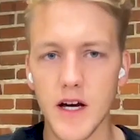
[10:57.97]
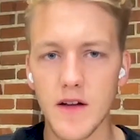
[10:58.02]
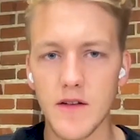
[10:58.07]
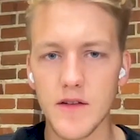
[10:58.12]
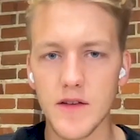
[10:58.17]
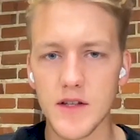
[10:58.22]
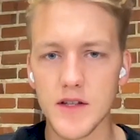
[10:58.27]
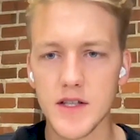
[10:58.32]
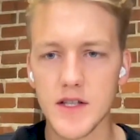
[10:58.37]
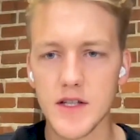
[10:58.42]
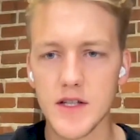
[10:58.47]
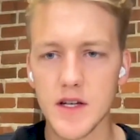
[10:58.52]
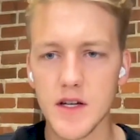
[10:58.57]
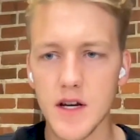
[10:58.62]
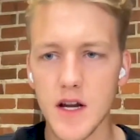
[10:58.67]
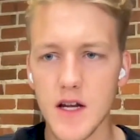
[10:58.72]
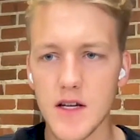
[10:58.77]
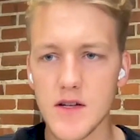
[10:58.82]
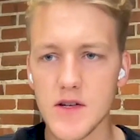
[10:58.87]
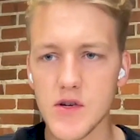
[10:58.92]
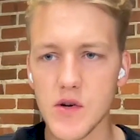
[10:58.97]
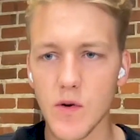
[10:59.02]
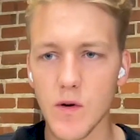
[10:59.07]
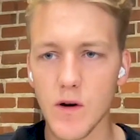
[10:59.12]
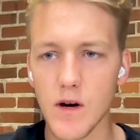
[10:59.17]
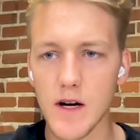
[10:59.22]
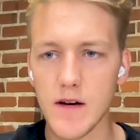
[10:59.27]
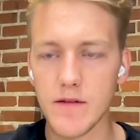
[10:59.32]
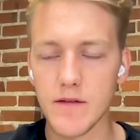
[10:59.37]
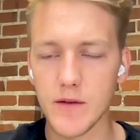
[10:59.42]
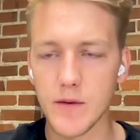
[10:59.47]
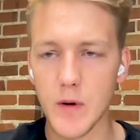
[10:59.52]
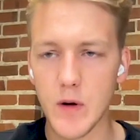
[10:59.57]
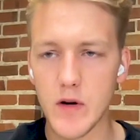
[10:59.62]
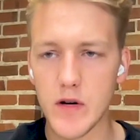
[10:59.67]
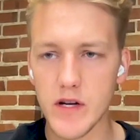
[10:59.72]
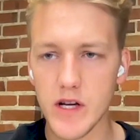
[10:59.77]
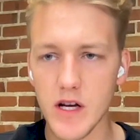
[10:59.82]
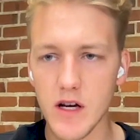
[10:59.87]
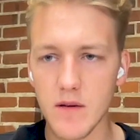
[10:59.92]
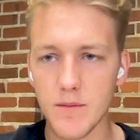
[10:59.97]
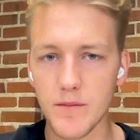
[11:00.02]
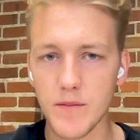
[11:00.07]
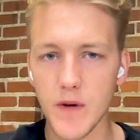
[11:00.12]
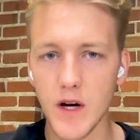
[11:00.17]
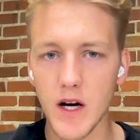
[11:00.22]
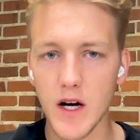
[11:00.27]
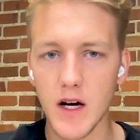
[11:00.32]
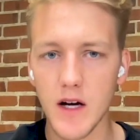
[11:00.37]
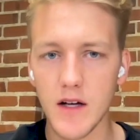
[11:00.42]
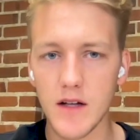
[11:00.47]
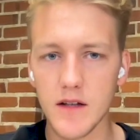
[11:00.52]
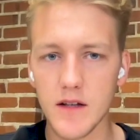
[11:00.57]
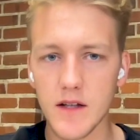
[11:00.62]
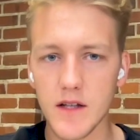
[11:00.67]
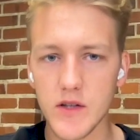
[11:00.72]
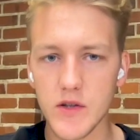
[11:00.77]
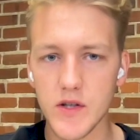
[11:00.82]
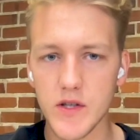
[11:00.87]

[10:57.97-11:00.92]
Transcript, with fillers: Yeah, this is a nice story for Rhodium. Uh,